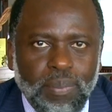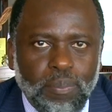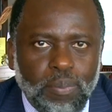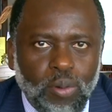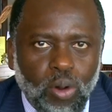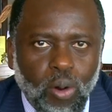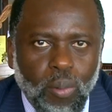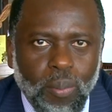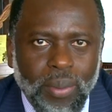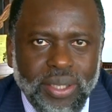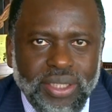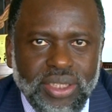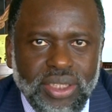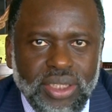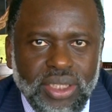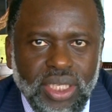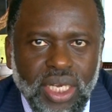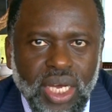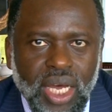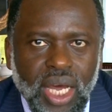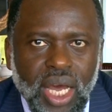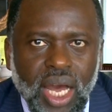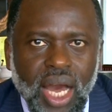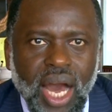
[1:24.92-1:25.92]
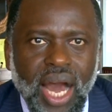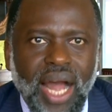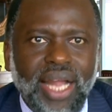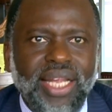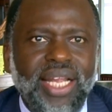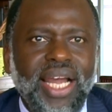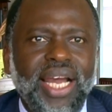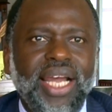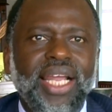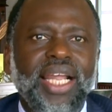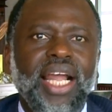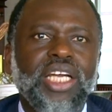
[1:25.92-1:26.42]
diplomas,
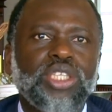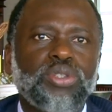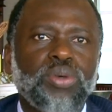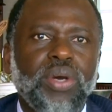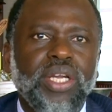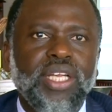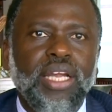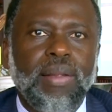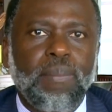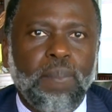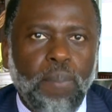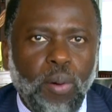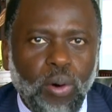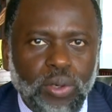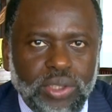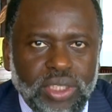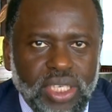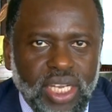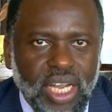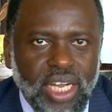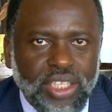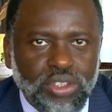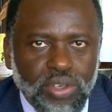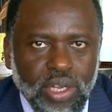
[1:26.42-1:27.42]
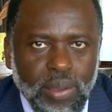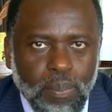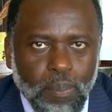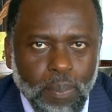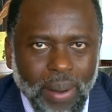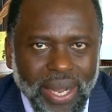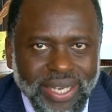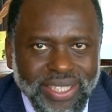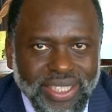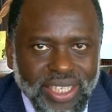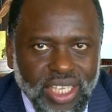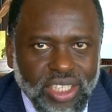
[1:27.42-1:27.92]
undergraduate and postgraduate
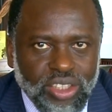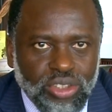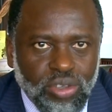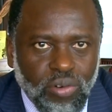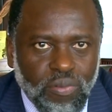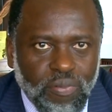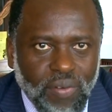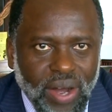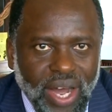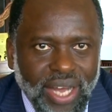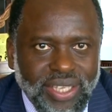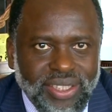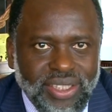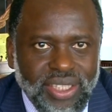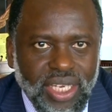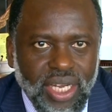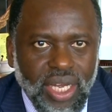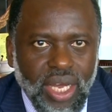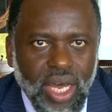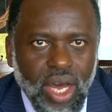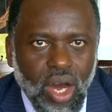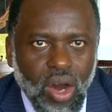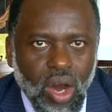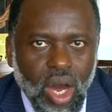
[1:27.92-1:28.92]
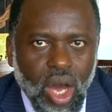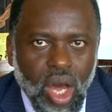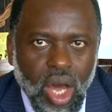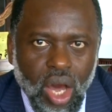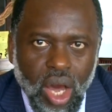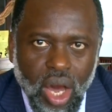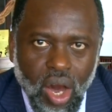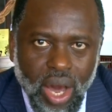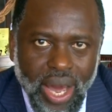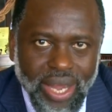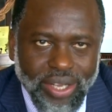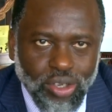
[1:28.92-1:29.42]
bachelors of arts
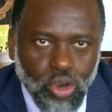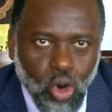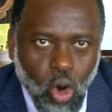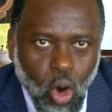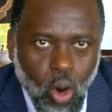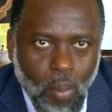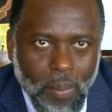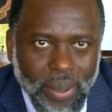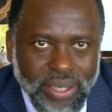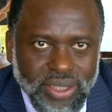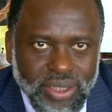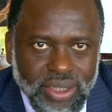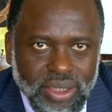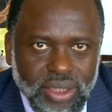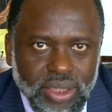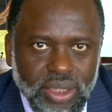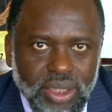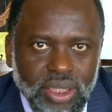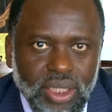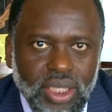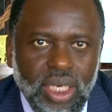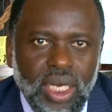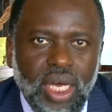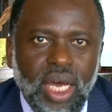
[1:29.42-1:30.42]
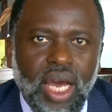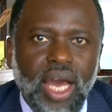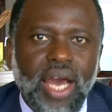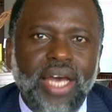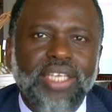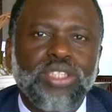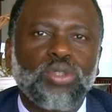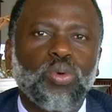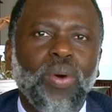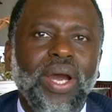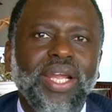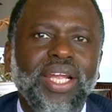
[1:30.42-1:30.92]
and commerce,
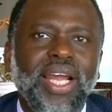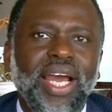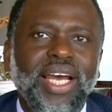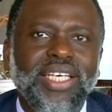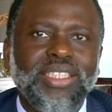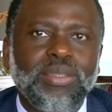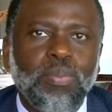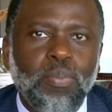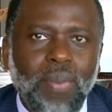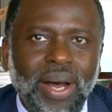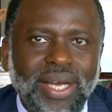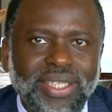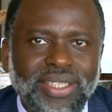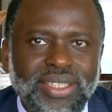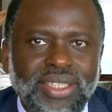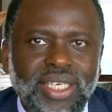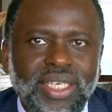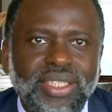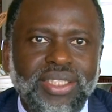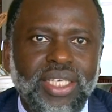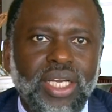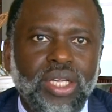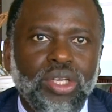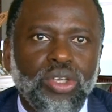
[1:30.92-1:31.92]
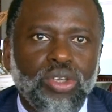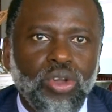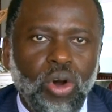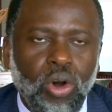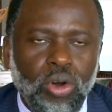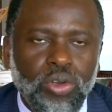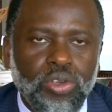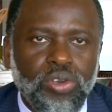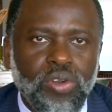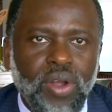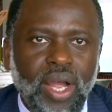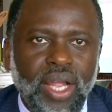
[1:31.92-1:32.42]
as well as master's and
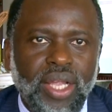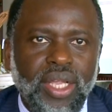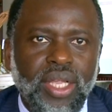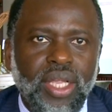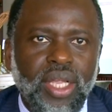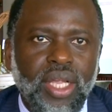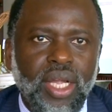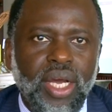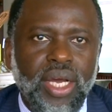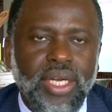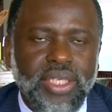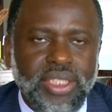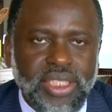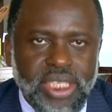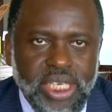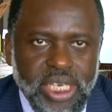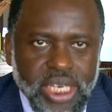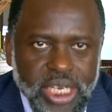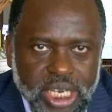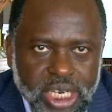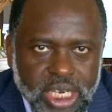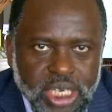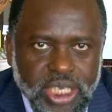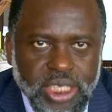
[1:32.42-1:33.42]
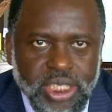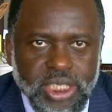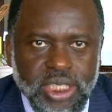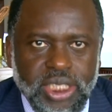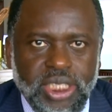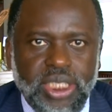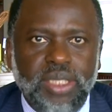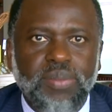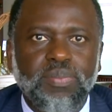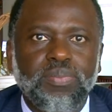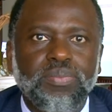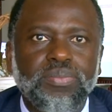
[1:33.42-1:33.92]
doctoral
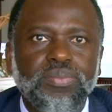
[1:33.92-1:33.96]
degrees.